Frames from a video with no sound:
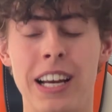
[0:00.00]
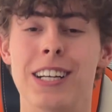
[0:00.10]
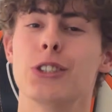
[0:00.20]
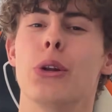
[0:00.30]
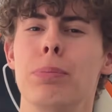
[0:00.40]

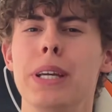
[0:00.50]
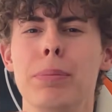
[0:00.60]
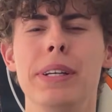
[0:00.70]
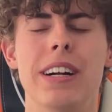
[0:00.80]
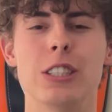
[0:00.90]
So the
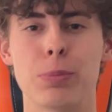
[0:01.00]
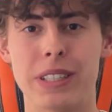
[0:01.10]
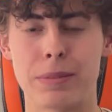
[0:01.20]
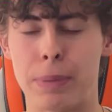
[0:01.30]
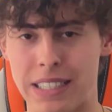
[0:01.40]
PPL
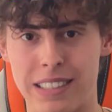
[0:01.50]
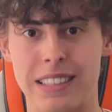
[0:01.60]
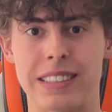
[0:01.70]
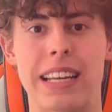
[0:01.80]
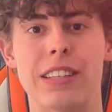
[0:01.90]
split
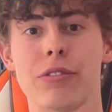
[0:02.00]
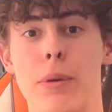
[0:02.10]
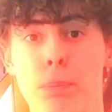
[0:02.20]
basically stands for